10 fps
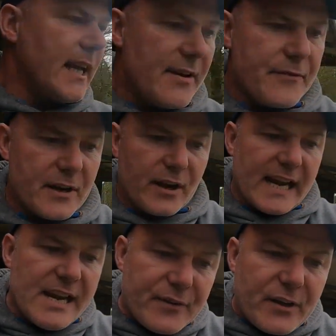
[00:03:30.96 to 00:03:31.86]
even
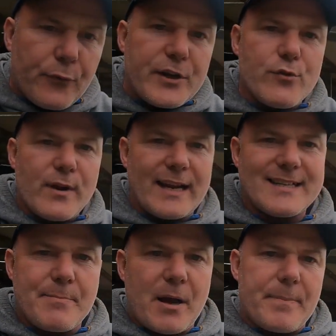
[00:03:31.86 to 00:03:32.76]
if we do get
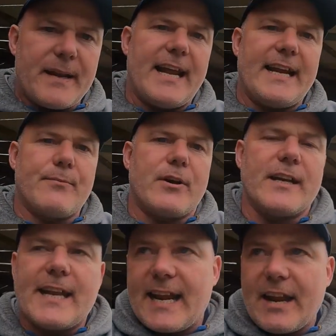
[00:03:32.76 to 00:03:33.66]
depopulated where
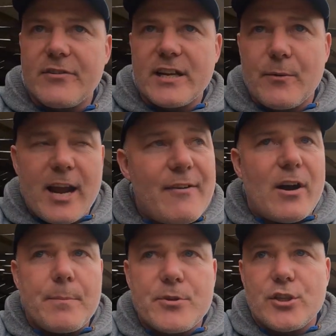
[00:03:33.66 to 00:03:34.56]
they take everything, we have
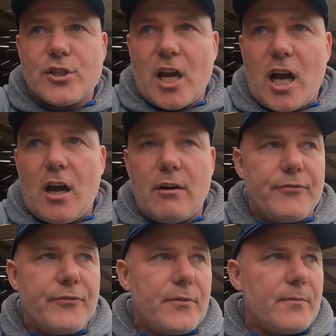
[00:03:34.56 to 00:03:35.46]
options
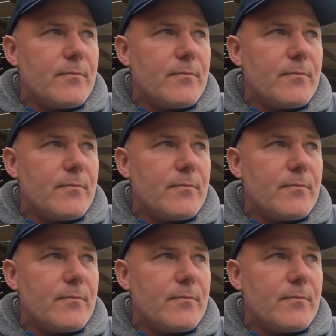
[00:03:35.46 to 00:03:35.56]
of